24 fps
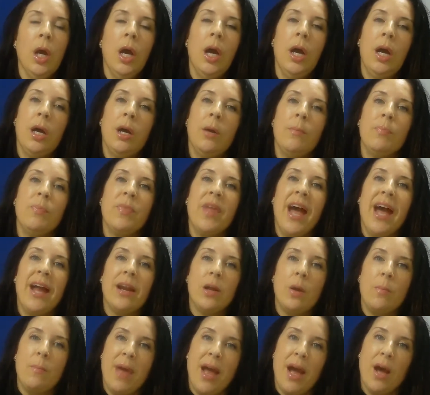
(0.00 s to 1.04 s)
that
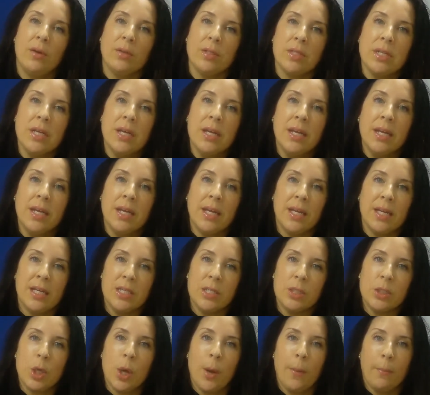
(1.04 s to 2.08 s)
amount
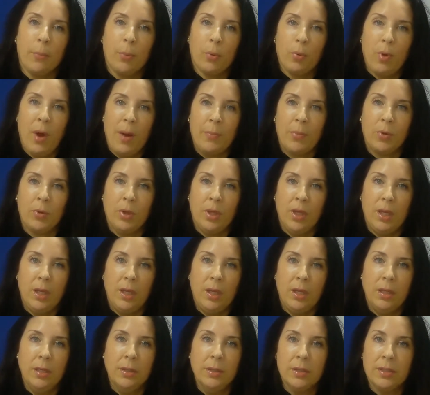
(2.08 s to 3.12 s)
is
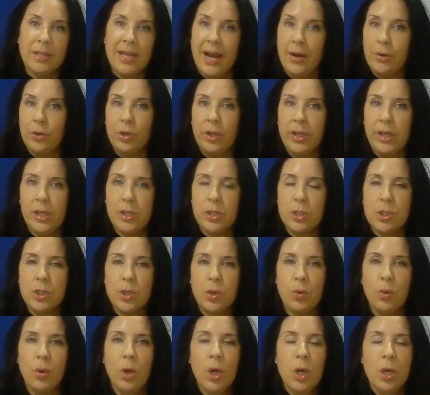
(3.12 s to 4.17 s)
properly calculated.
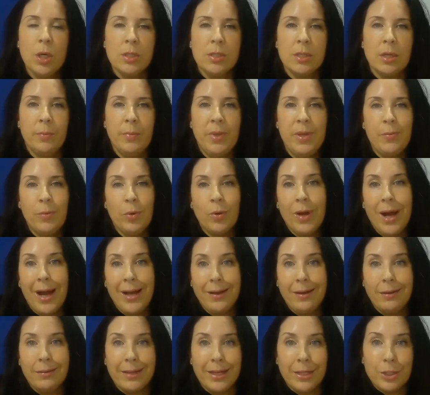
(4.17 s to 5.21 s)
So some people
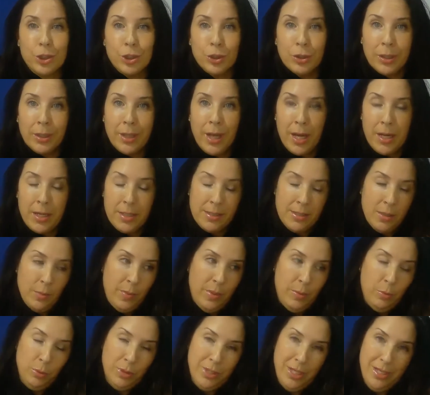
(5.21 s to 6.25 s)
got it that shouldn't have got it, some
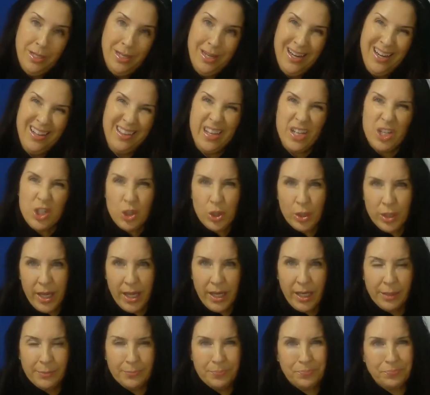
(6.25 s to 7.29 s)
people didn't get it that should
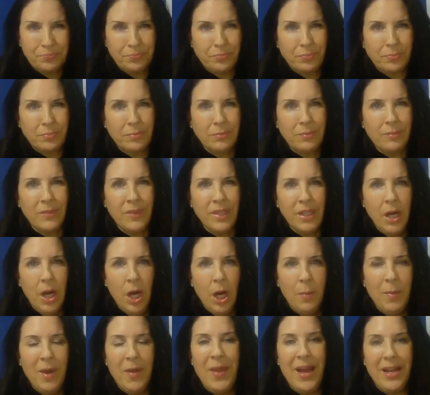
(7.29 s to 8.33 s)
get it,
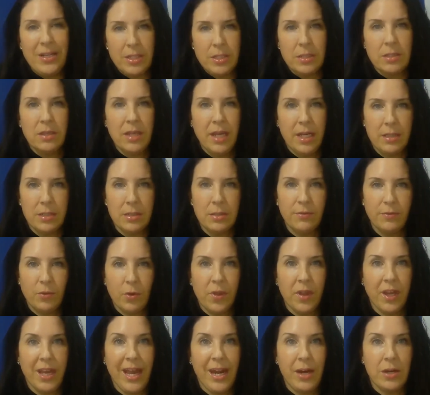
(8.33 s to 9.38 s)
and that's for
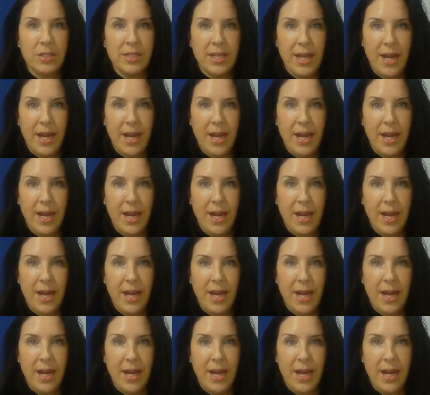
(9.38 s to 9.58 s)
the CARES